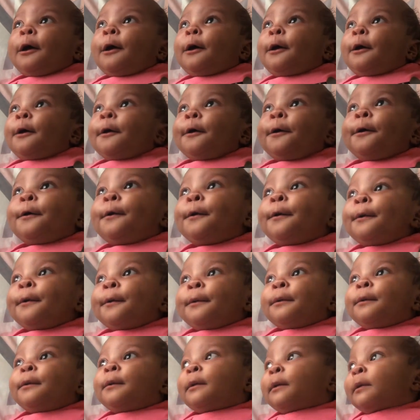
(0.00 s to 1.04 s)
Oh,
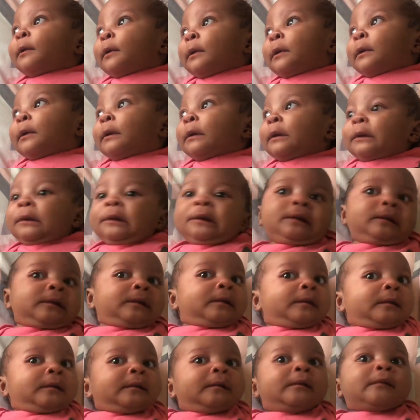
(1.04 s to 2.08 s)
Paisley is very
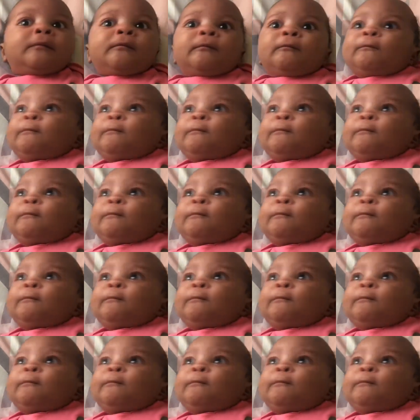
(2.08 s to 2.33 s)
alert.